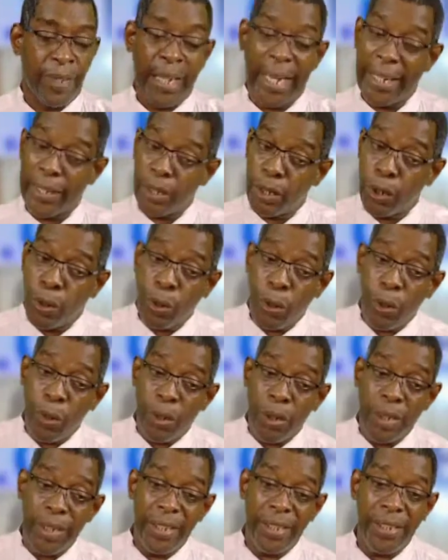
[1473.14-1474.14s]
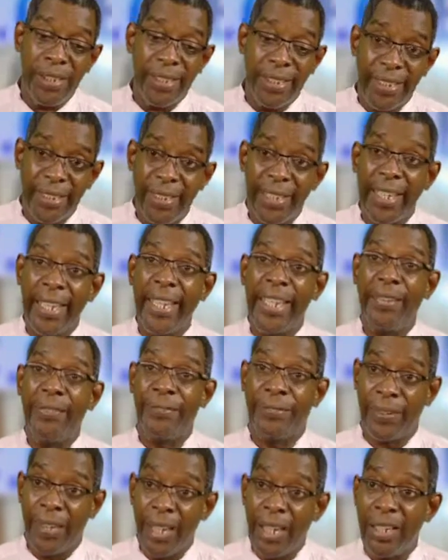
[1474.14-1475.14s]
and caused a
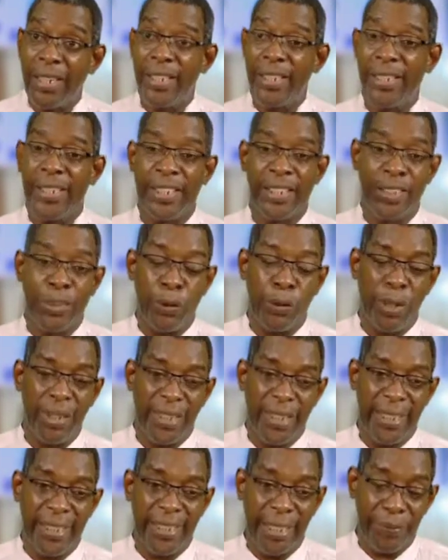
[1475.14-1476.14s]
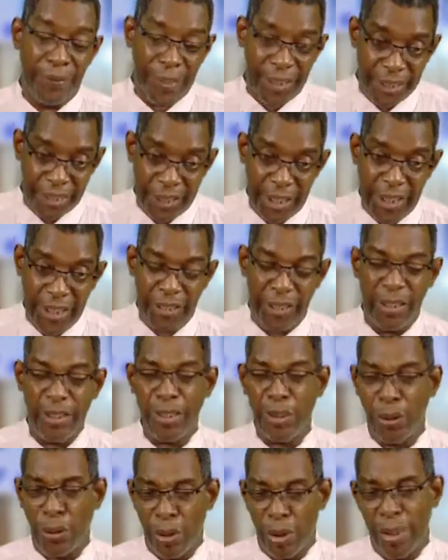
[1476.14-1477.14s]
flood, caused a
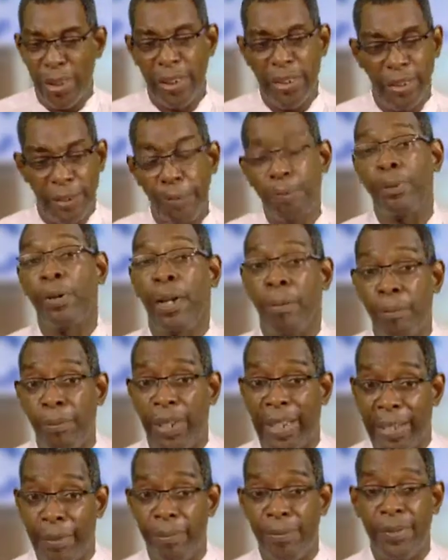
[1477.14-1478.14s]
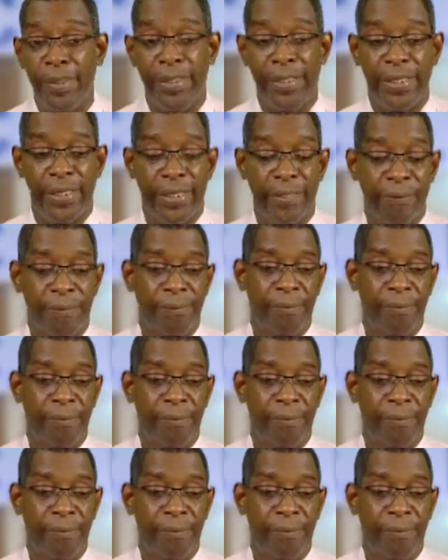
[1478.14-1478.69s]
devastation, caused problems.